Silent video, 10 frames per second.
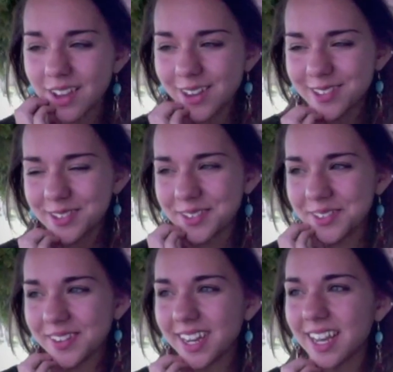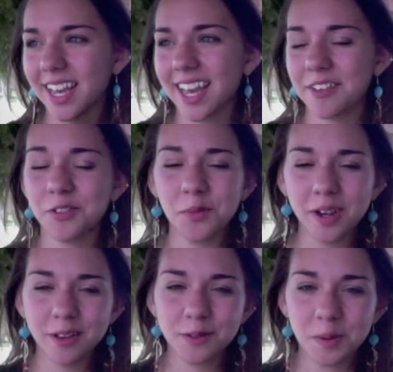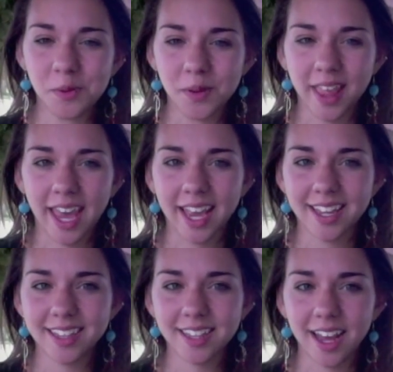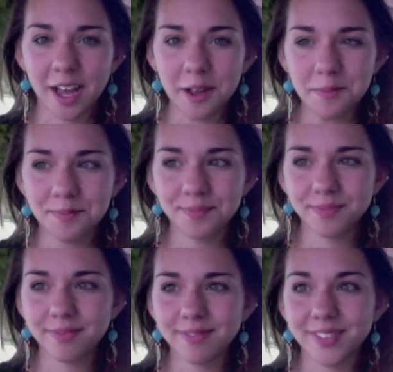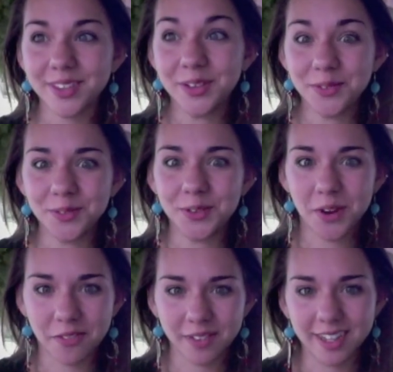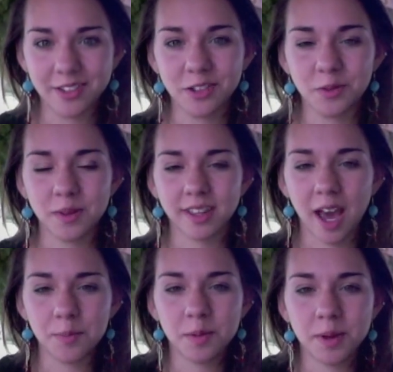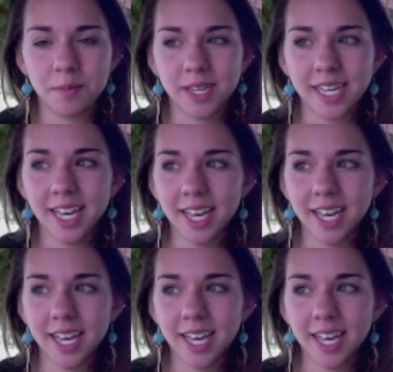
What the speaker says: Also, if you're one of those people that you do have a relationship with God, but maybe